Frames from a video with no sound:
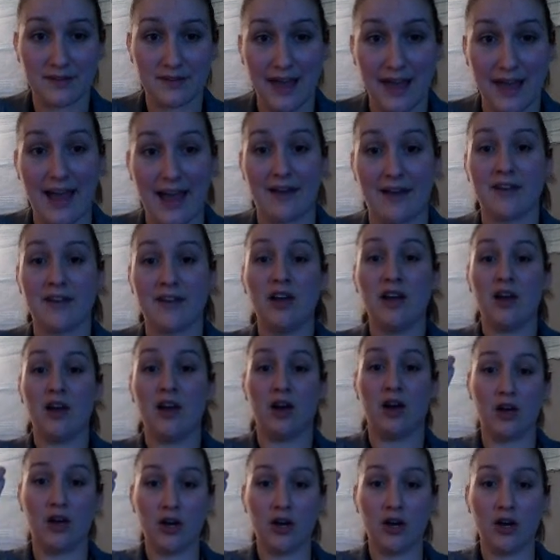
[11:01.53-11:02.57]
have
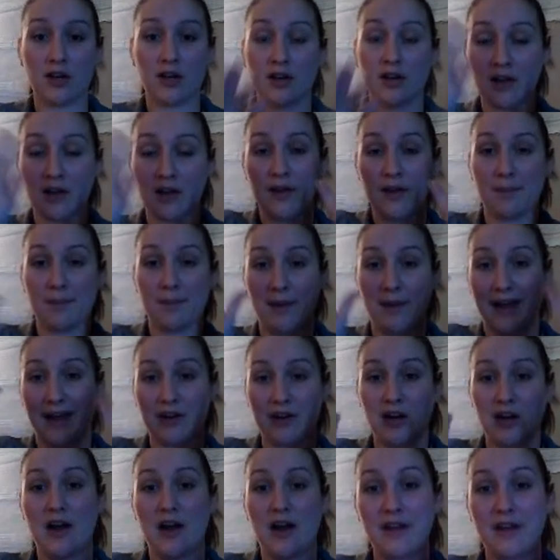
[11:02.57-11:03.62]
a hook,
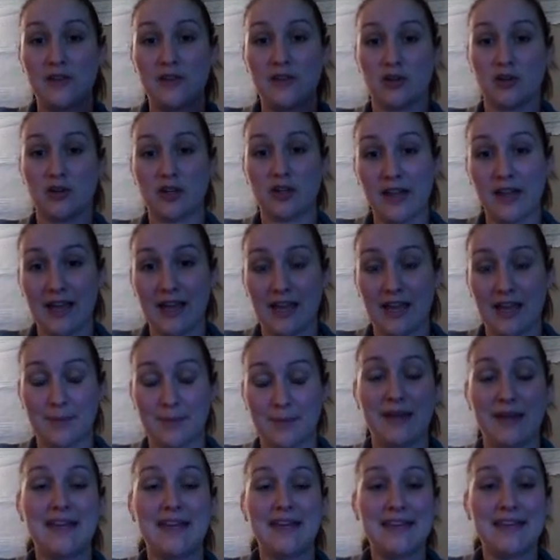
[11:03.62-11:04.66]
background, and your
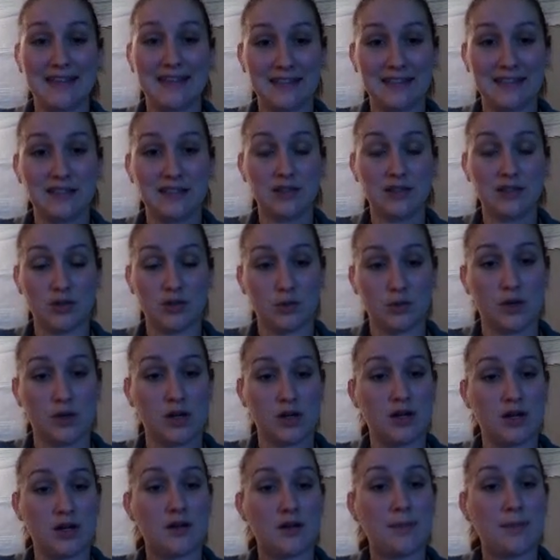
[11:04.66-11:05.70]
claim in
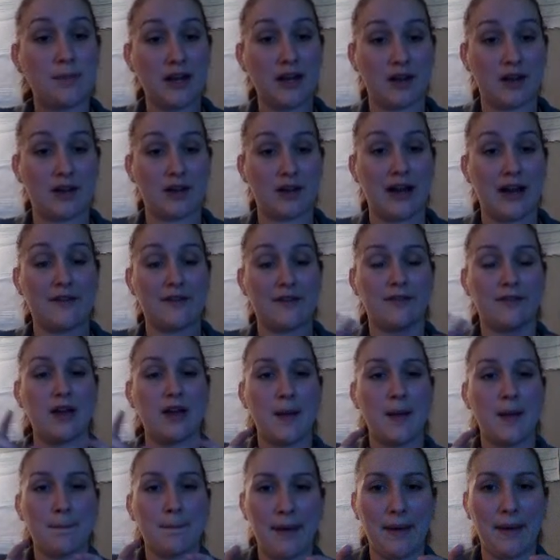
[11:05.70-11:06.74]
your paragraph.
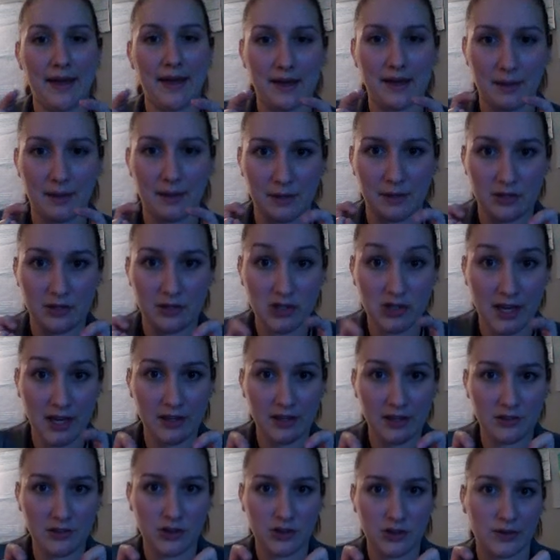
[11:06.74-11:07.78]
But I'm going to
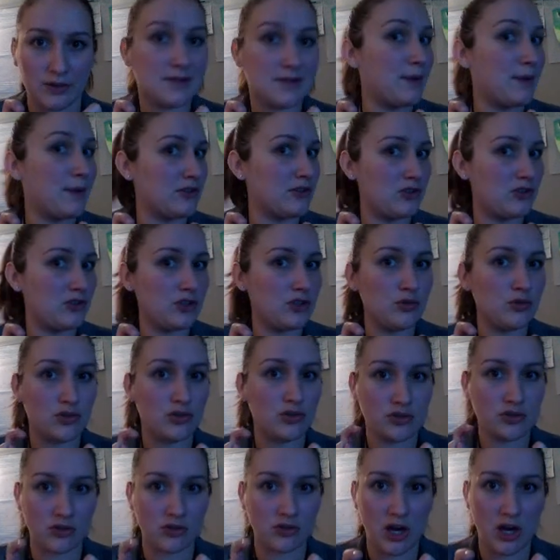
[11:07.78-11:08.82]
challenge you, especially you
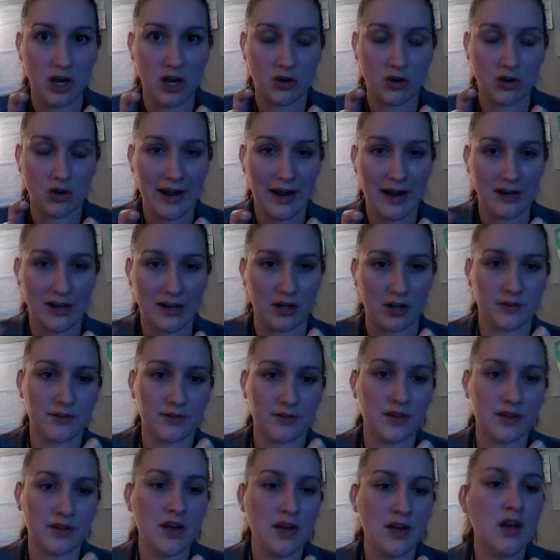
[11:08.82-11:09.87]
strong
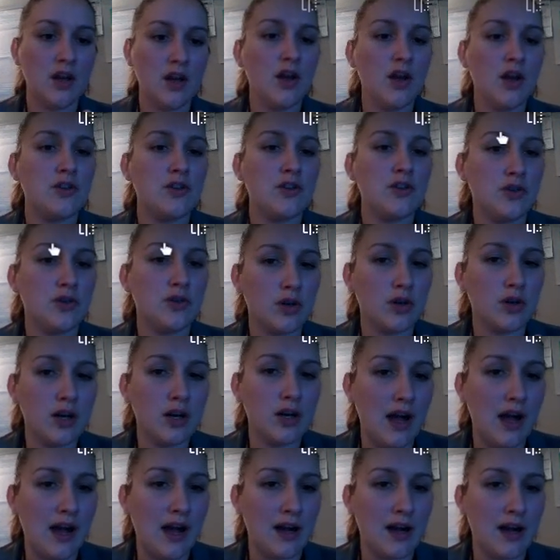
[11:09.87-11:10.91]
writers.
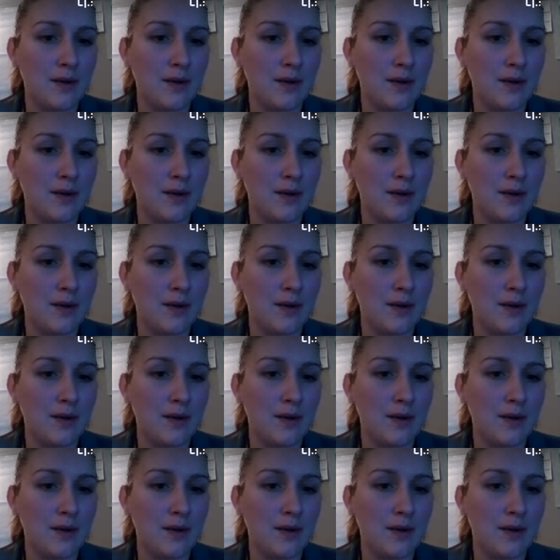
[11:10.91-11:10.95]
Your